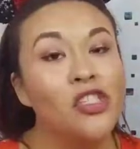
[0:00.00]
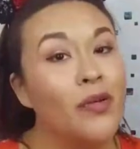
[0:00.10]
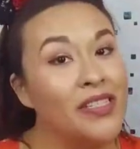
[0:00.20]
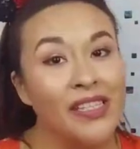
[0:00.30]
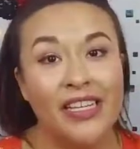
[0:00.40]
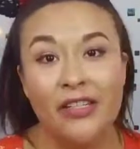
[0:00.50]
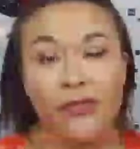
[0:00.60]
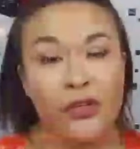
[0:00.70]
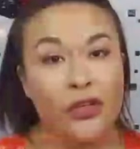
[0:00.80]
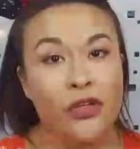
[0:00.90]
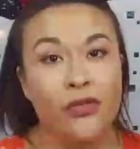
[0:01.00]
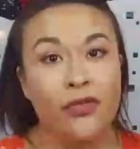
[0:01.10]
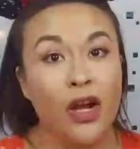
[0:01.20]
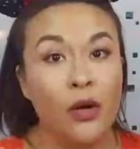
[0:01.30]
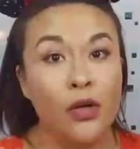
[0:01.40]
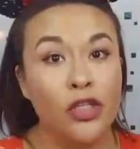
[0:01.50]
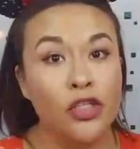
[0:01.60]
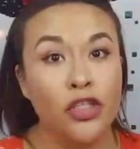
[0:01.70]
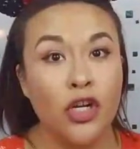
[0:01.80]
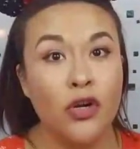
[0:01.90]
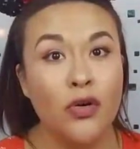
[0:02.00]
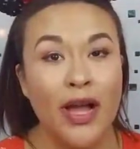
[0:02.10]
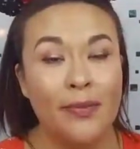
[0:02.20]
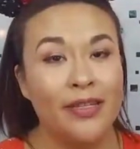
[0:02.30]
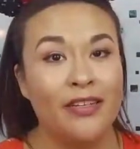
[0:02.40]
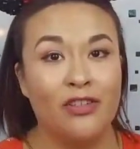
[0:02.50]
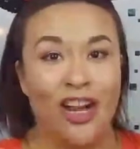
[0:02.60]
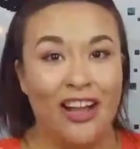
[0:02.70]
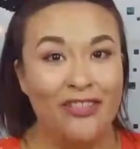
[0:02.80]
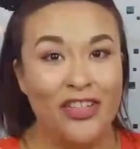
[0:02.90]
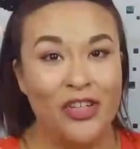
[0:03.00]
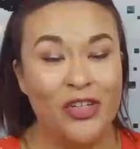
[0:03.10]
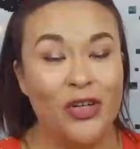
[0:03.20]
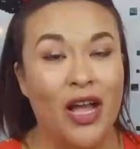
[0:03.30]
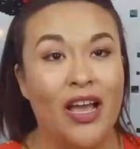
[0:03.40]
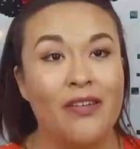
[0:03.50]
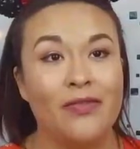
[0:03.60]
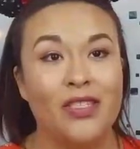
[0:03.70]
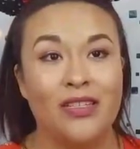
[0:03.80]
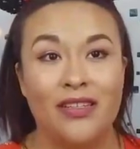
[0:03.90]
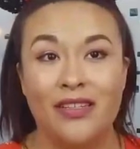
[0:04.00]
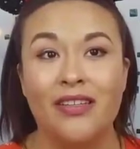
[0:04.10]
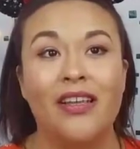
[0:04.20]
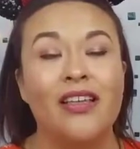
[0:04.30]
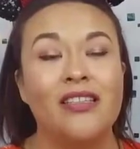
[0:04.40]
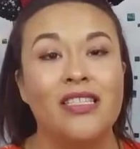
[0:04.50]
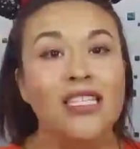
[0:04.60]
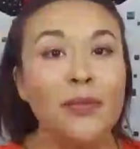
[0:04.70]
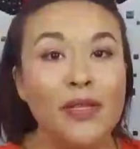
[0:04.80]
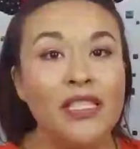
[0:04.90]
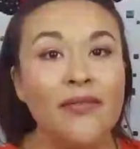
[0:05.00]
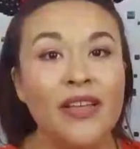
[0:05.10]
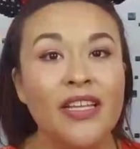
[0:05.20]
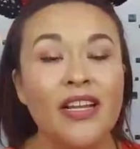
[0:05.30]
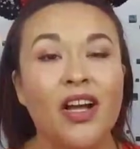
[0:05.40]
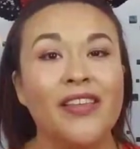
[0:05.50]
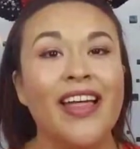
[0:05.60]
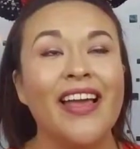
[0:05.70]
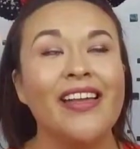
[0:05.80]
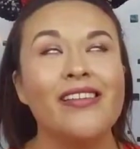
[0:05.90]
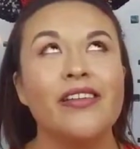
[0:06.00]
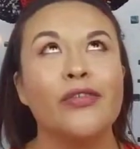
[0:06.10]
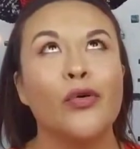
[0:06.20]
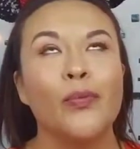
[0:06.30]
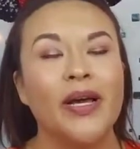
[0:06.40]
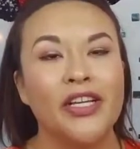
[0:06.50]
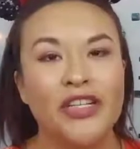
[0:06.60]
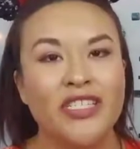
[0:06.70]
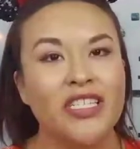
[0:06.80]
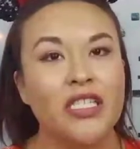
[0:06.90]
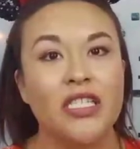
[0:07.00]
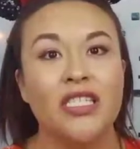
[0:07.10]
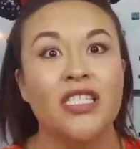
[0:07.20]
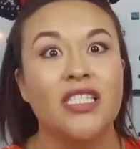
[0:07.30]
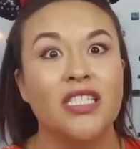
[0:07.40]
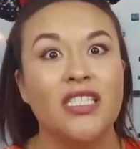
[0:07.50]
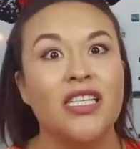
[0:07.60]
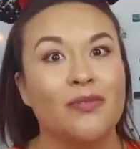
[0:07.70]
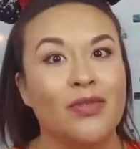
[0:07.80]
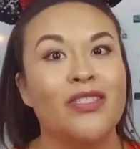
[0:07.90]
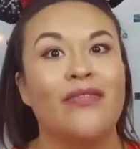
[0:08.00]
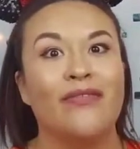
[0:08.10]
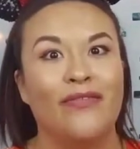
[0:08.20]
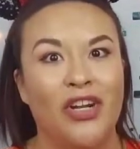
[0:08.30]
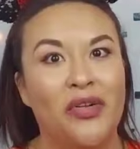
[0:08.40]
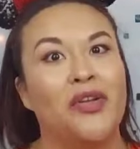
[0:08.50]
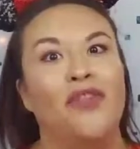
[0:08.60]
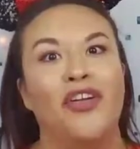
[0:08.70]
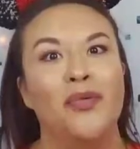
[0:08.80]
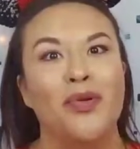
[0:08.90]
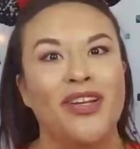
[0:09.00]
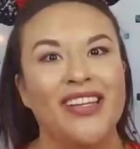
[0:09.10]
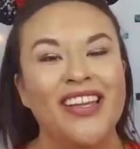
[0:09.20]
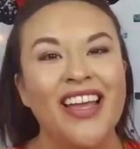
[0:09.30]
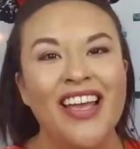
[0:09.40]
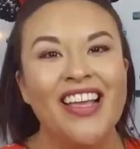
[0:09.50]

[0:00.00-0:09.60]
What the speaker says: So excited for the new fireworks show, Happily Ever After. I've seen snippets of it online, and oh my goodness, it seems very pretty.